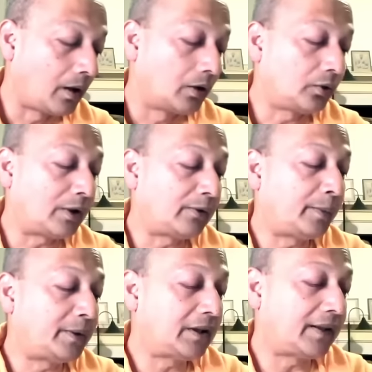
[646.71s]
So what will
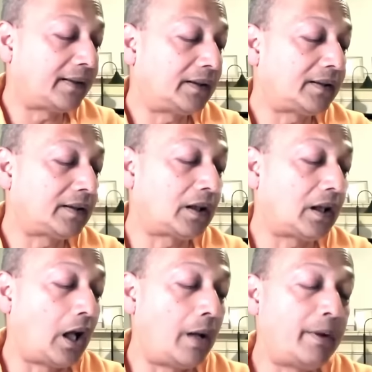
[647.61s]
be the results? So
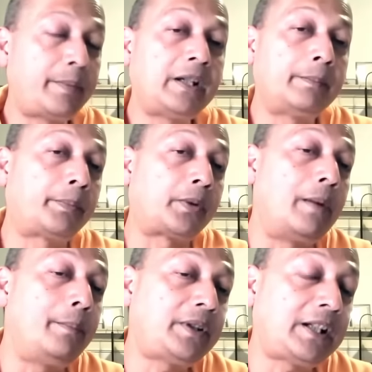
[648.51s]
karma bhi,
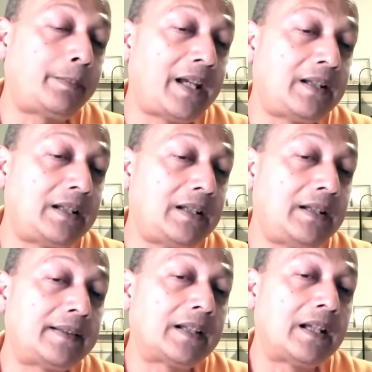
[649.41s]
prompted by
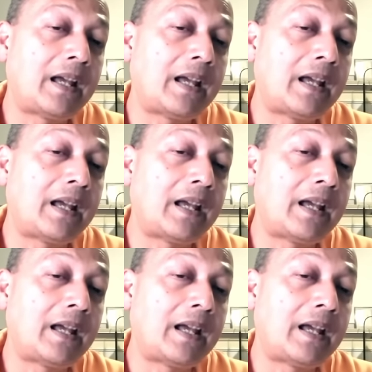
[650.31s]
these,